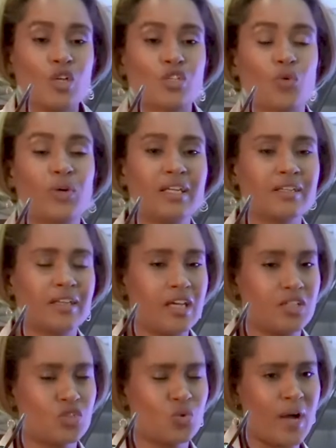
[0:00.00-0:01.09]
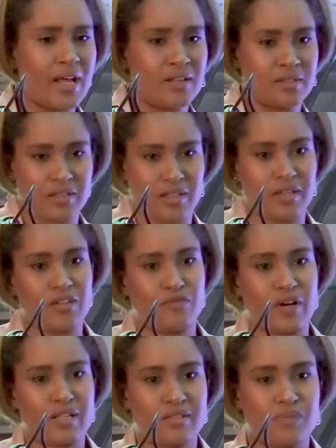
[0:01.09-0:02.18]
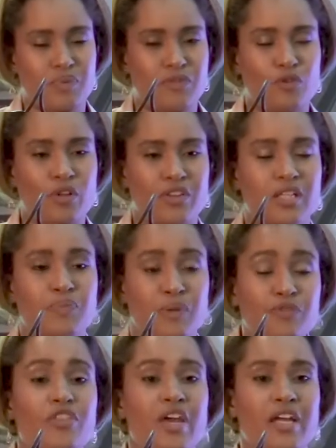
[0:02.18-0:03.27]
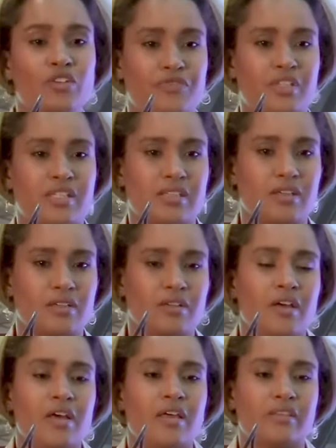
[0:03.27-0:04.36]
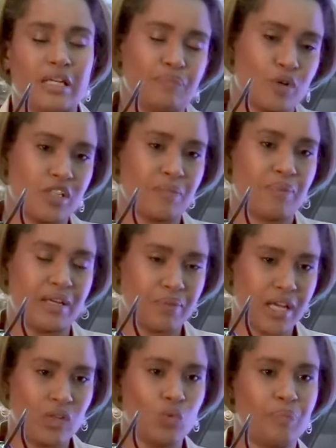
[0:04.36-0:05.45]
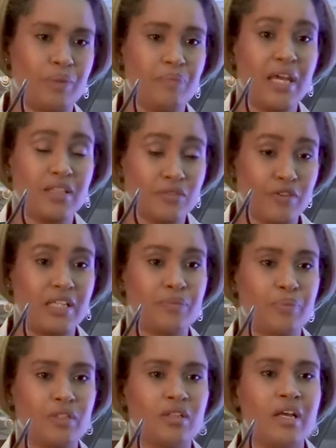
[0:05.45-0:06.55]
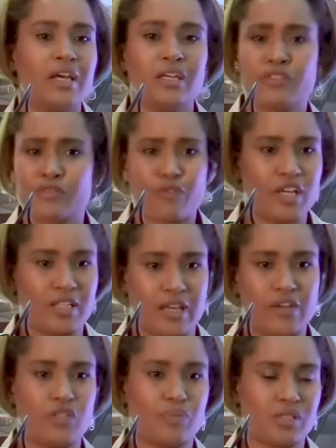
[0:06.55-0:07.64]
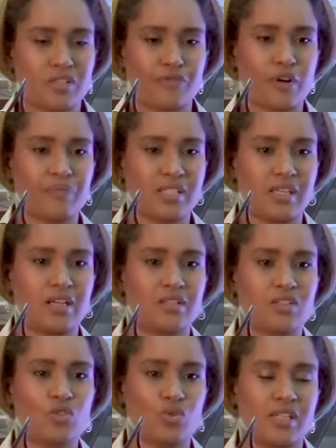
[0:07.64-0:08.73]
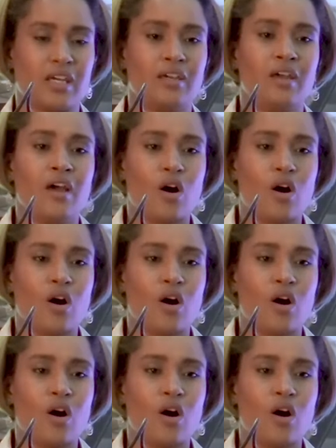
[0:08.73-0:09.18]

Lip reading: So we'll engage well in advance before that, before the end of this year, that project pipeline will be made available even for engagement from the sector to say,